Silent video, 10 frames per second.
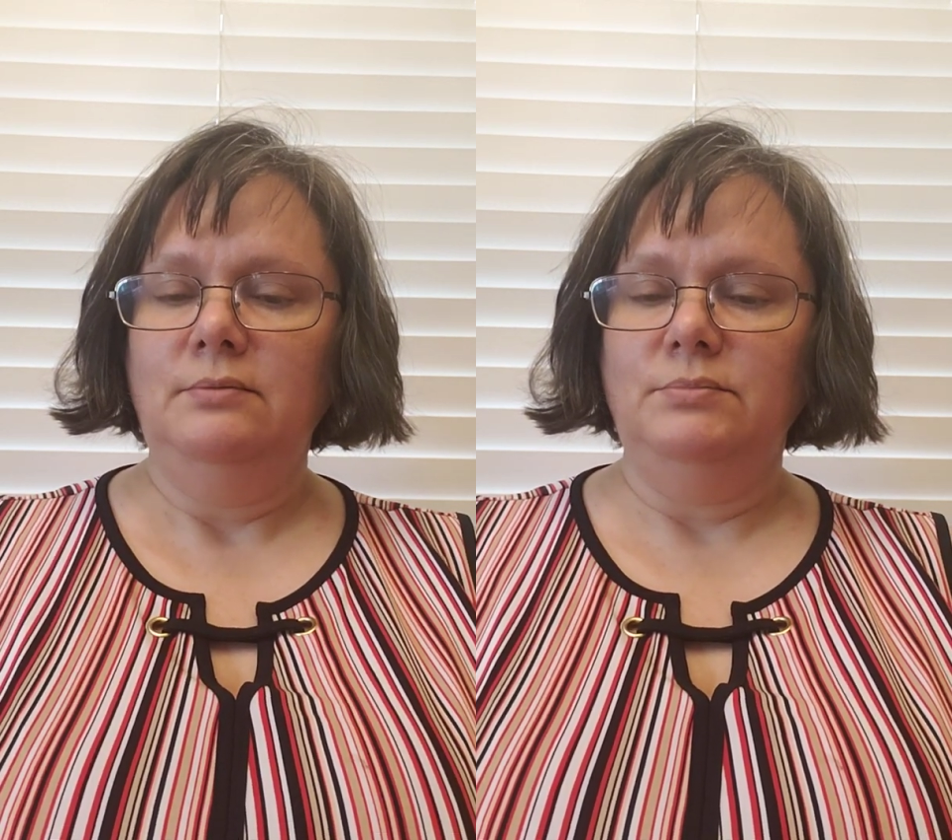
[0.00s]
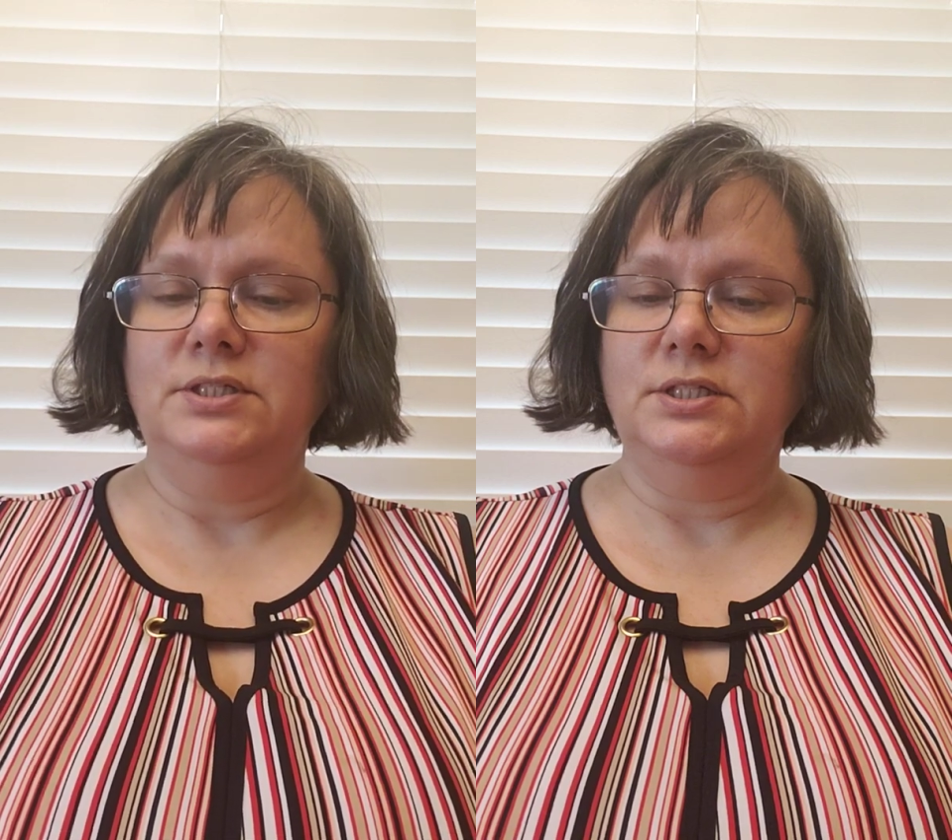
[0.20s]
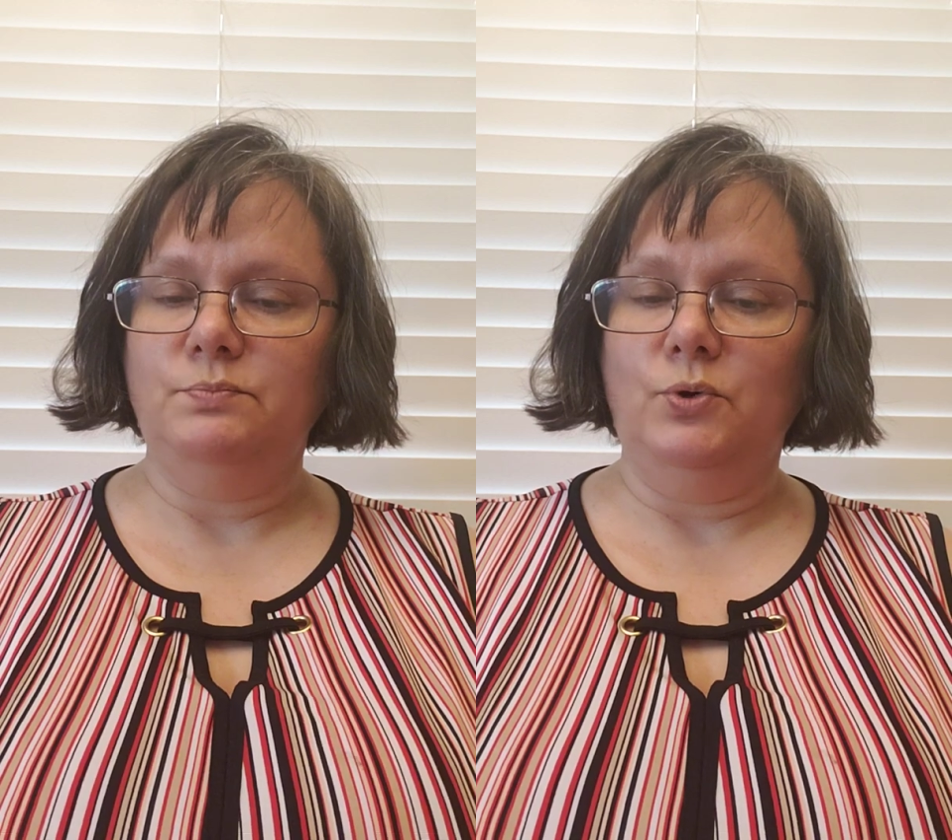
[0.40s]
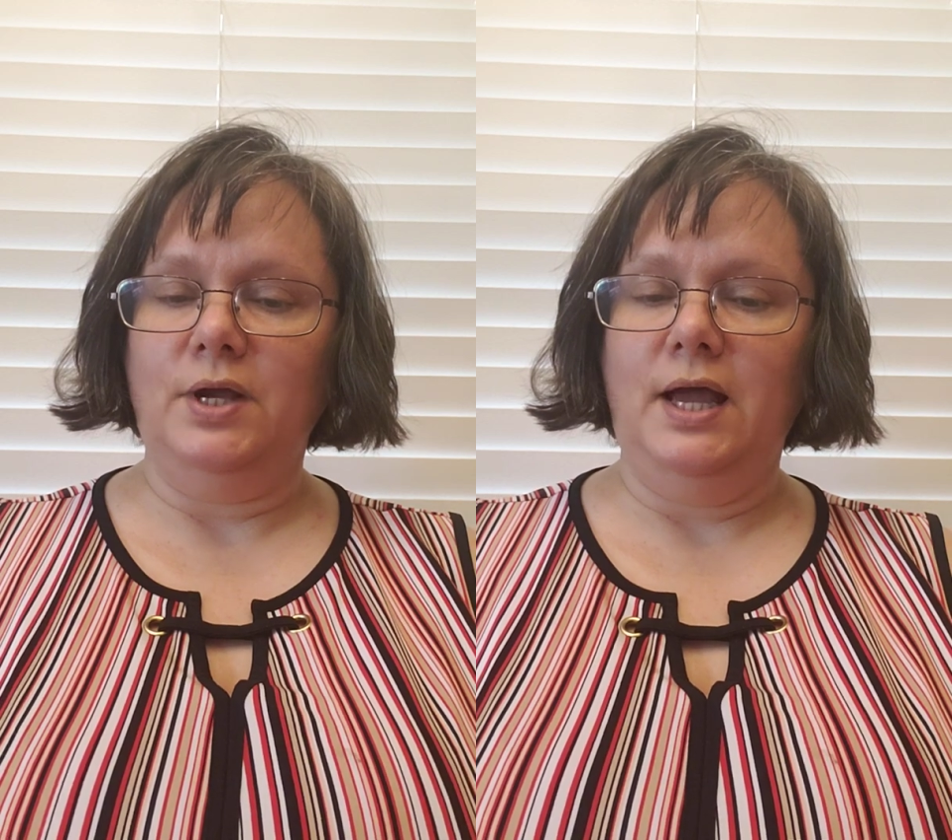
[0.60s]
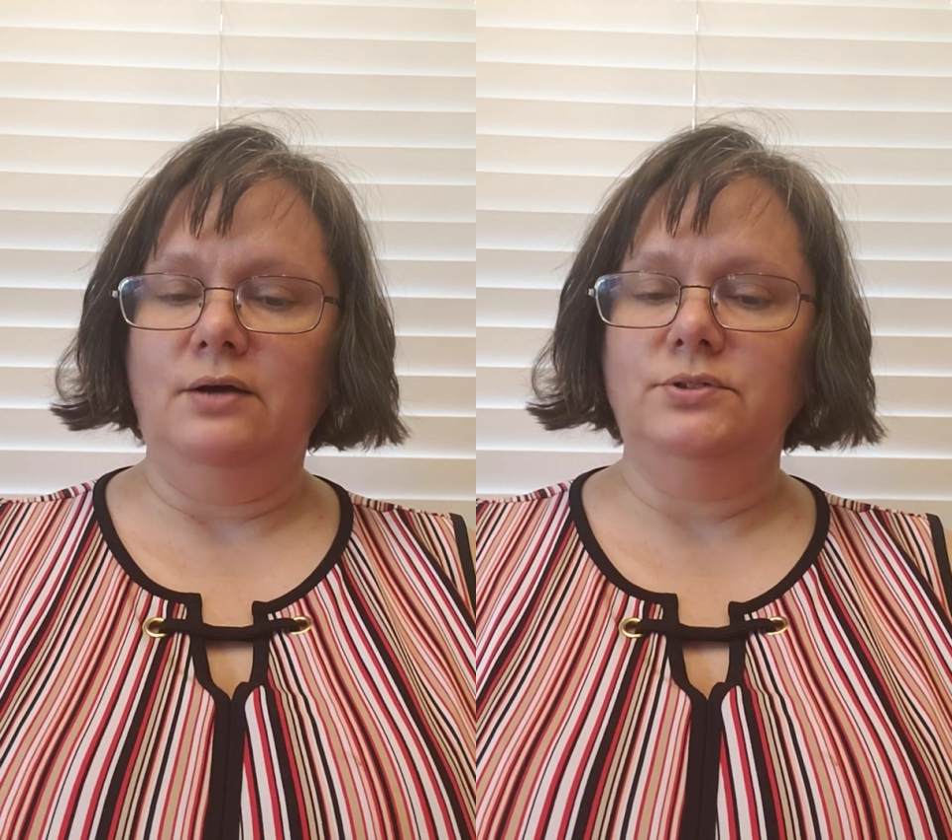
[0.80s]
Mrs.
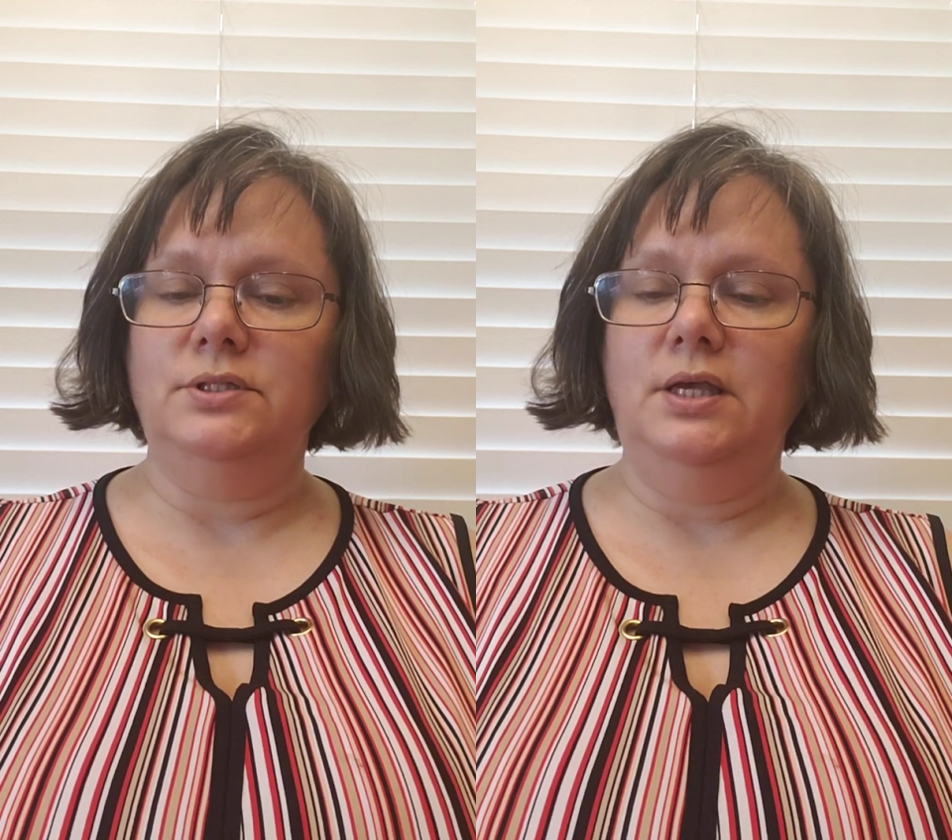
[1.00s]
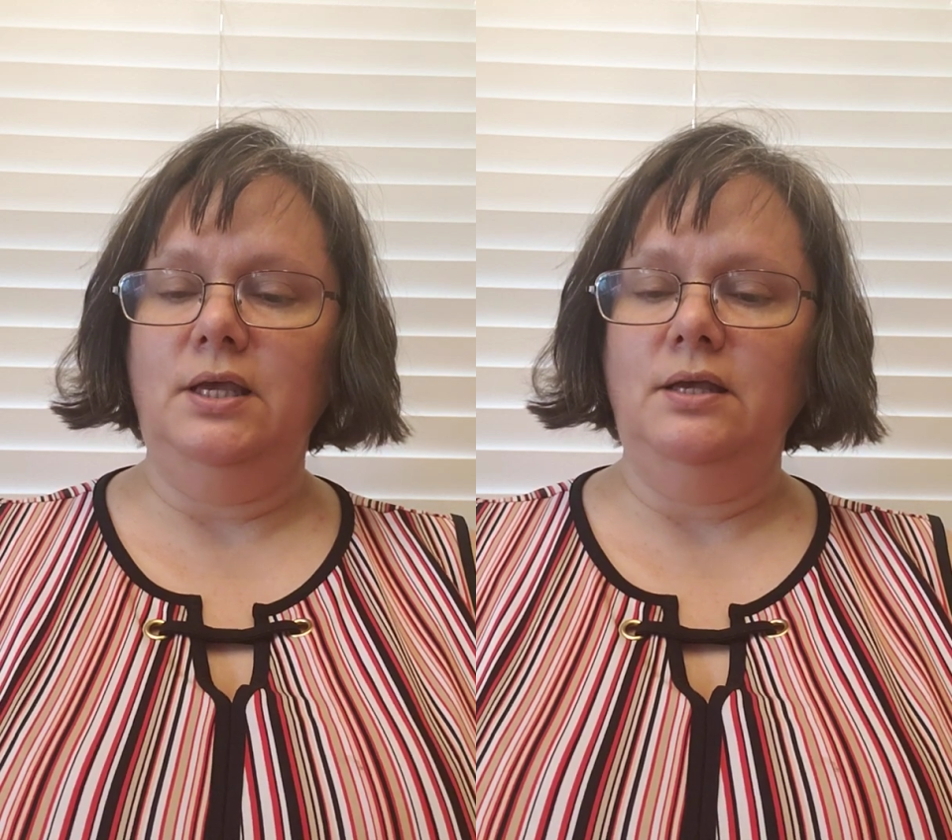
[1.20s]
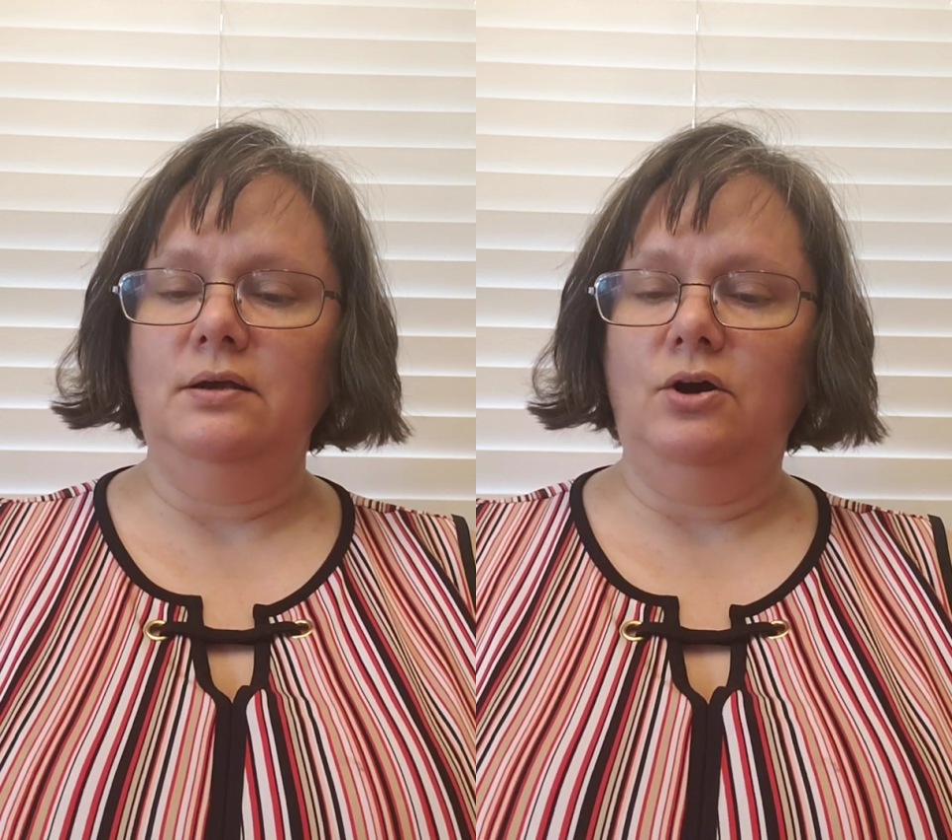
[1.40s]
Borkowski,